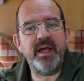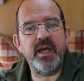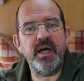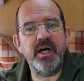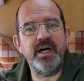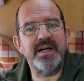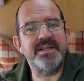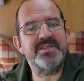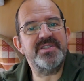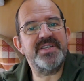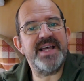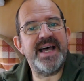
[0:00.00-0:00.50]

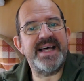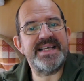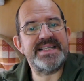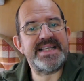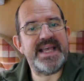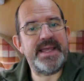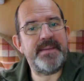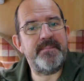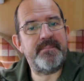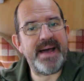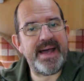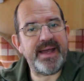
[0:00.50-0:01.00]
cards as
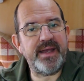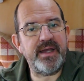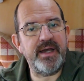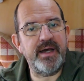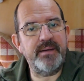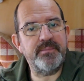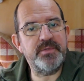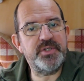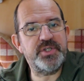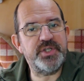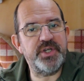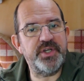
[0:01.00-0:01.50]
a
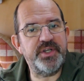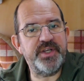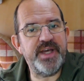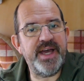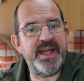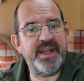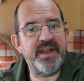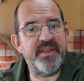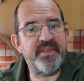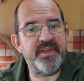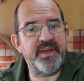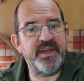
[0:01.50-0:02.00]
backup should
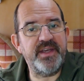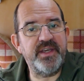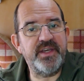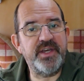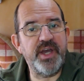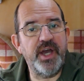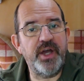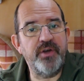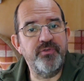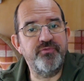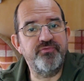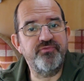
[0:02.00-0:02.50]
anything
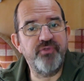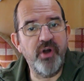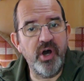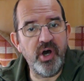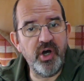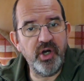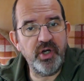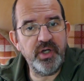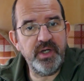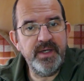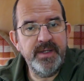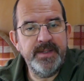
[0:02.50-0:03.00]
go
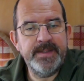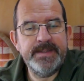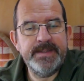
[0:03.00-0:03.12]
wrong.